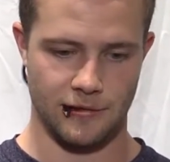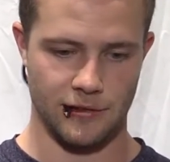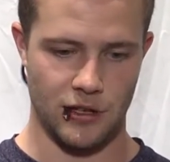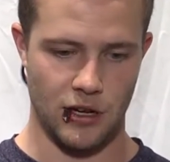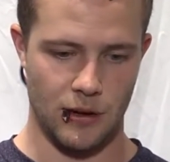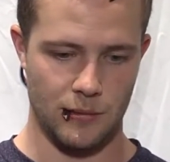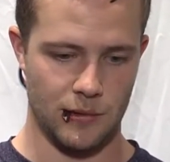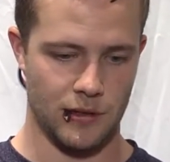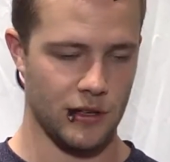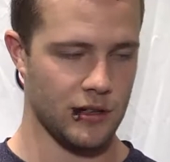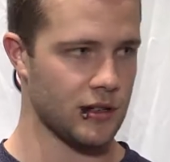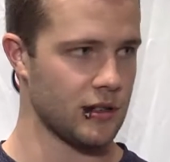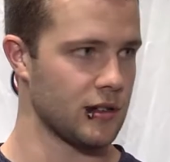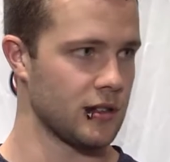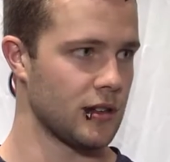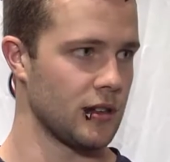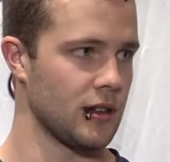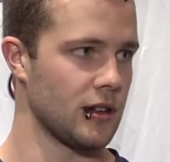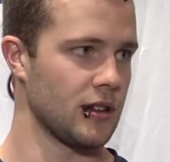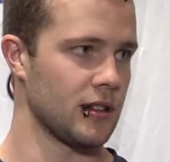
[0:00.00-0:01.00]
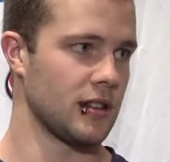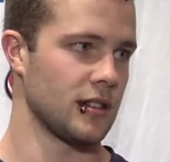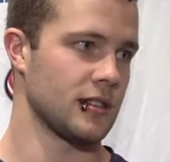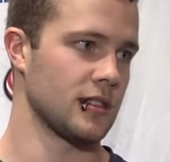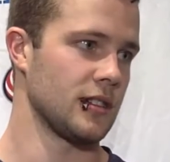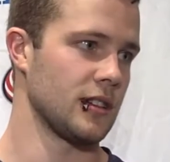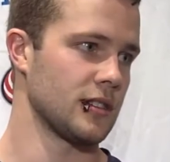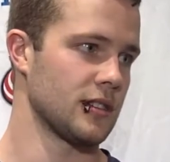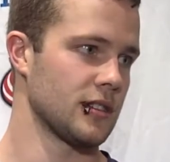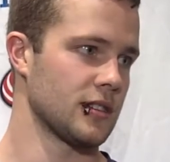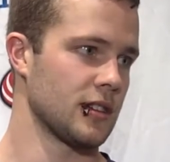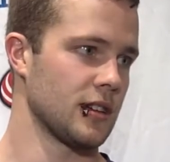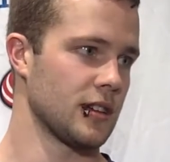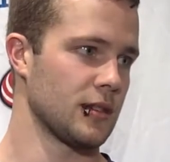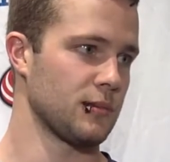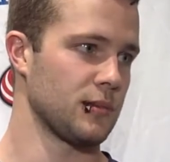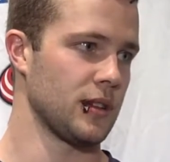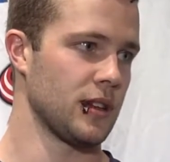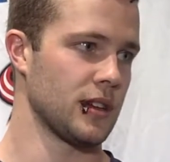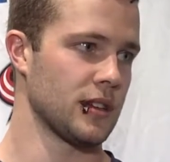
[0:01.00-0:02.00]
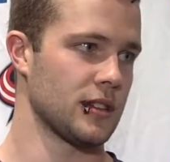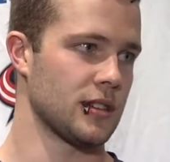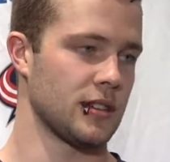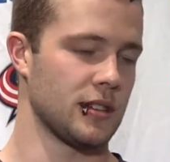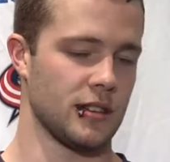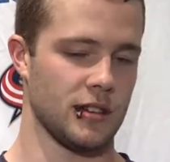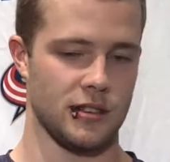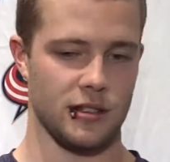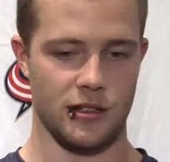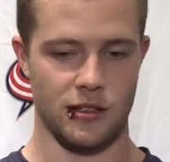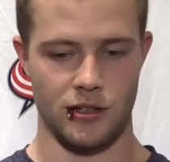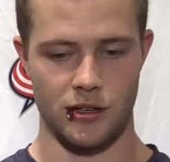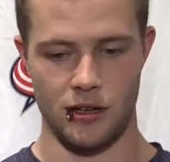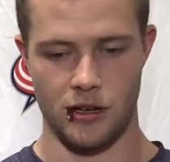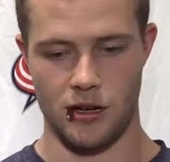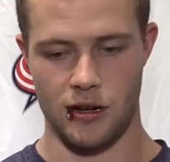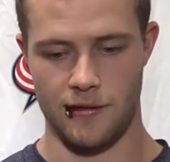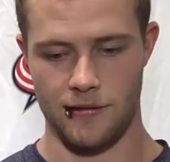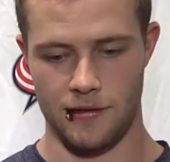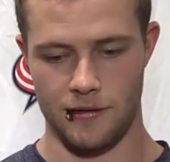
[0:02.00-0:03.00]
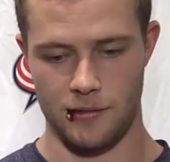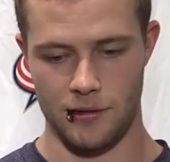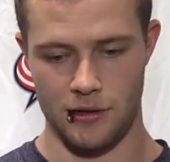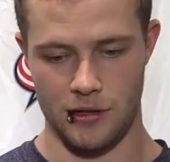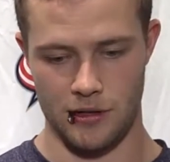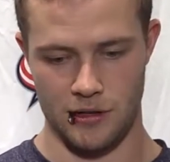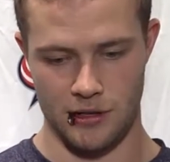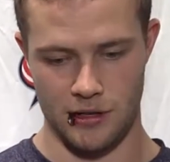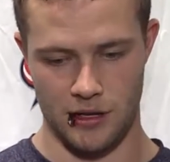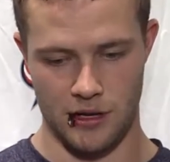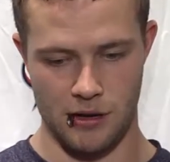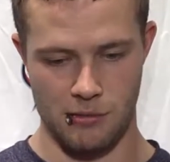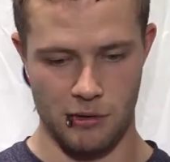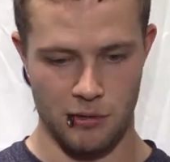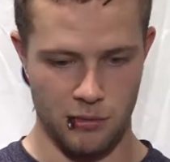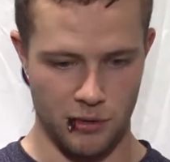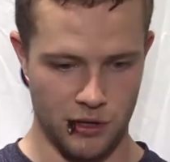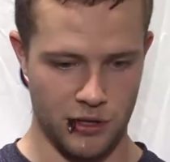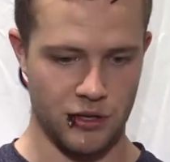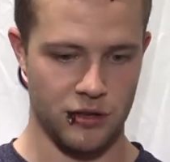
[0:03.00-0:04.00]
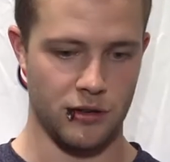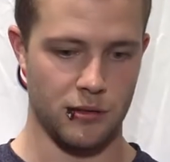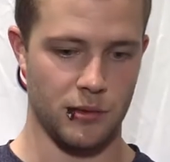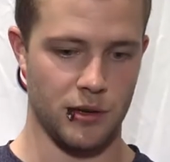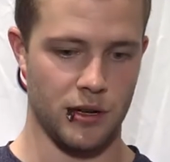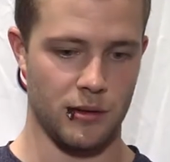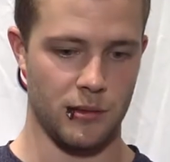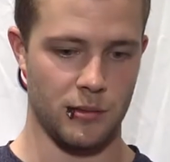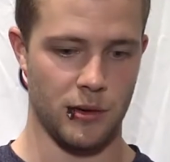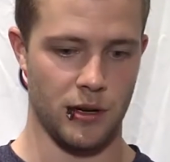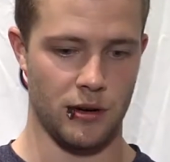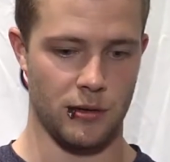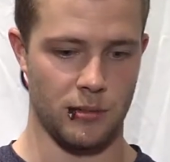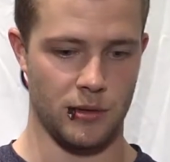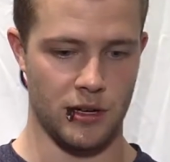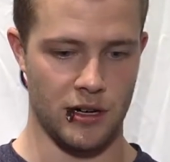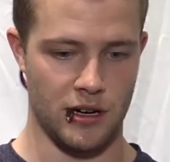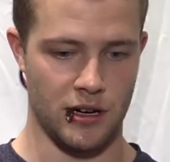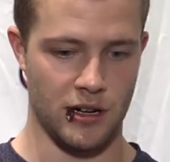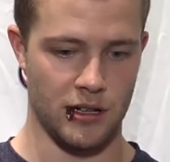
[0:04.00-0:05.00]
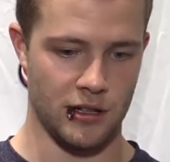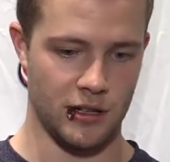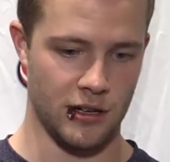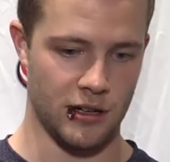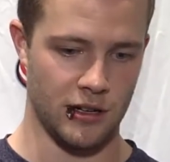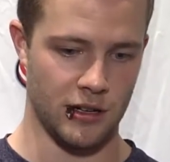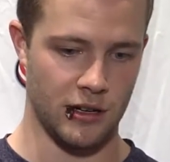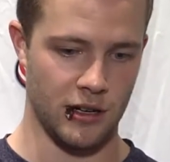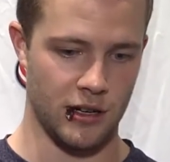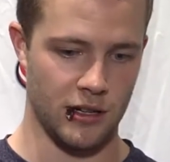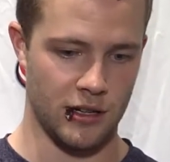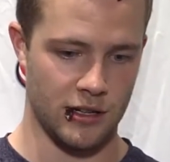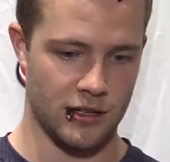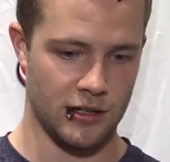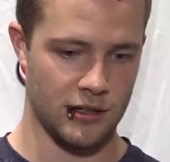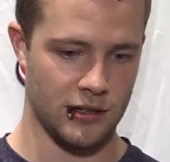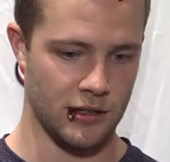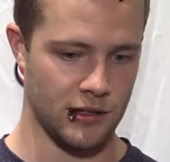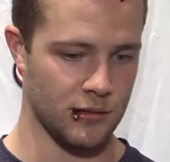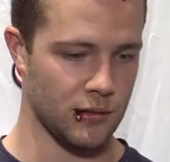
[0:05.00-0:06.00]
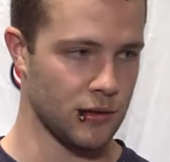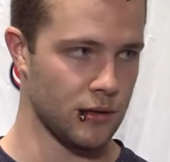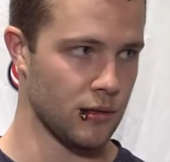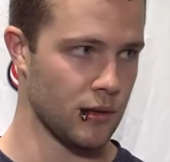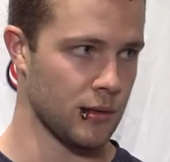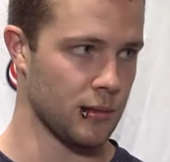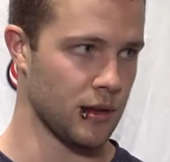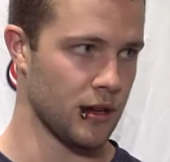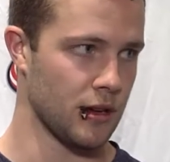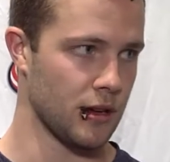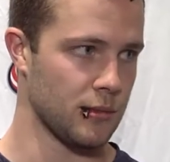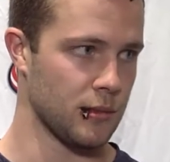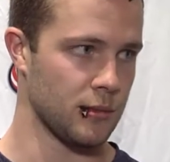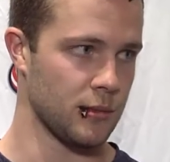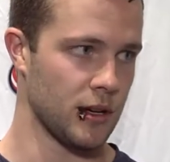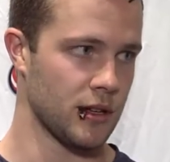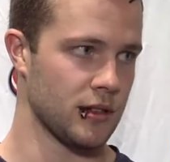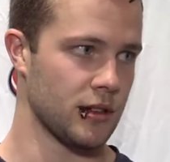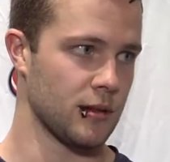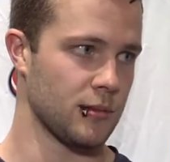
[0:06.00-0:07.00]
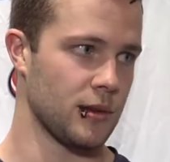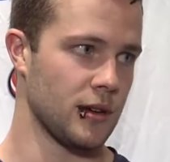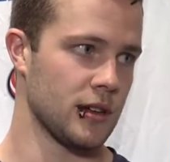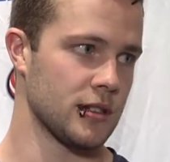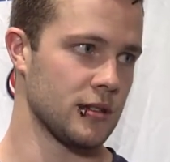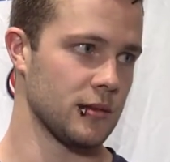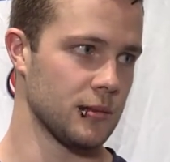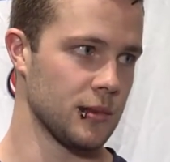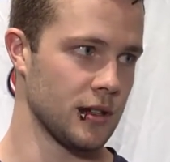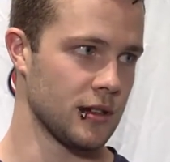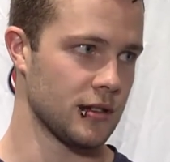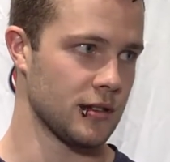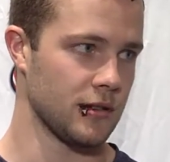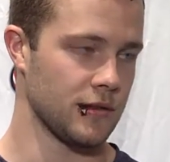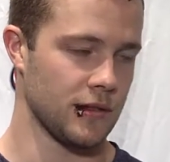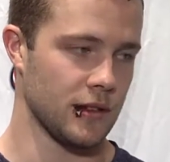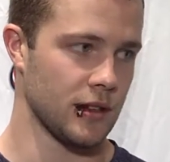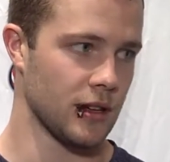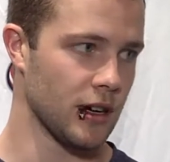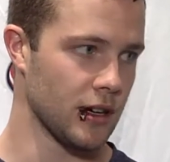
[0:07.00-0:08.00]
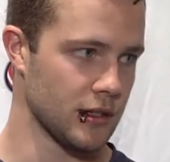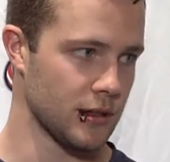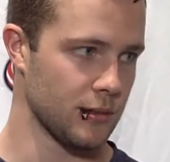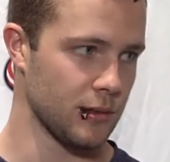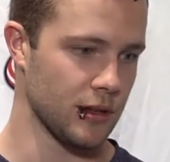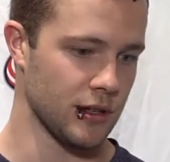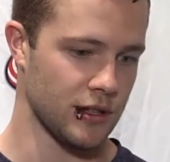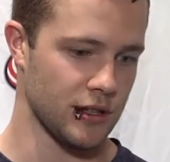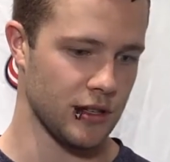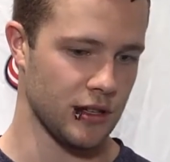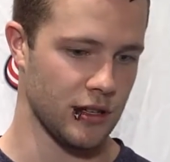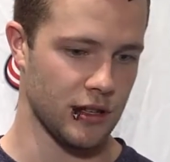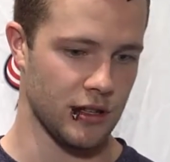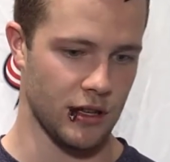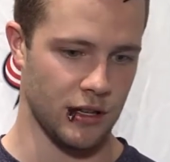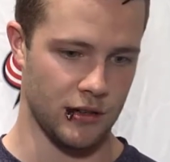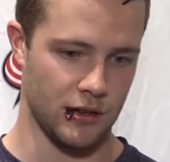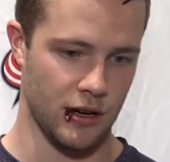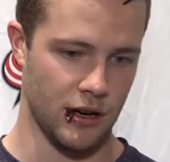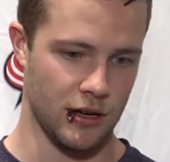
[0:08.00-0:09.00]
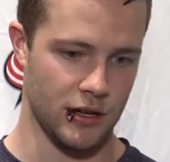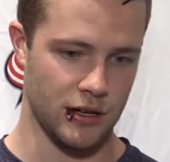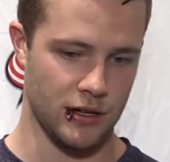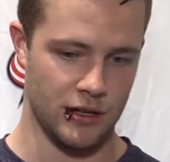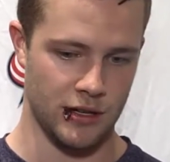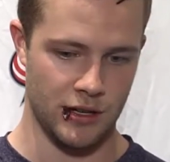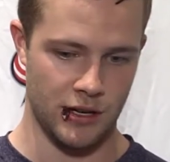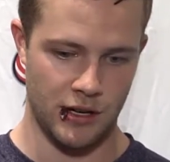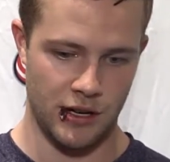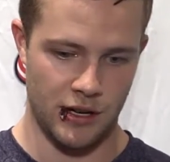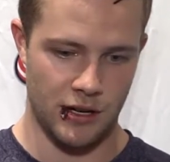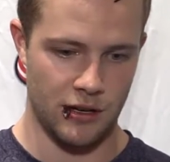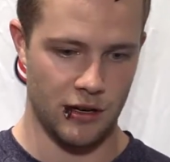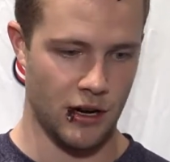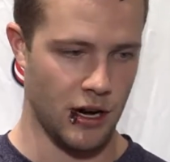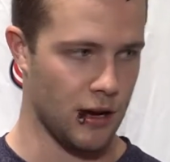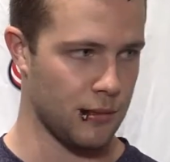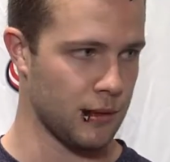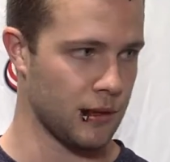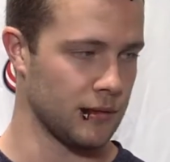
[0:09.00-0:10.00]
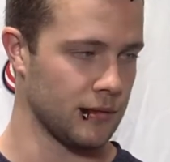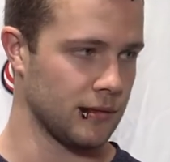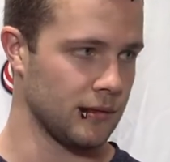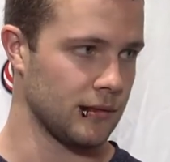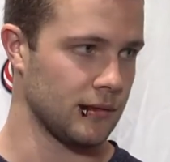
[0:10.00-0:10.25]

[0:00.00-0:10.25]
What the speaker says: competition's good. It doesn't let you stay complacent. It doesn't let you get comfortable. It keeps pushing you to become a better player. And at the end of the day, that's what you want to become, the best you can possibly be. So if other guys are pushing you in that direction, you're happy.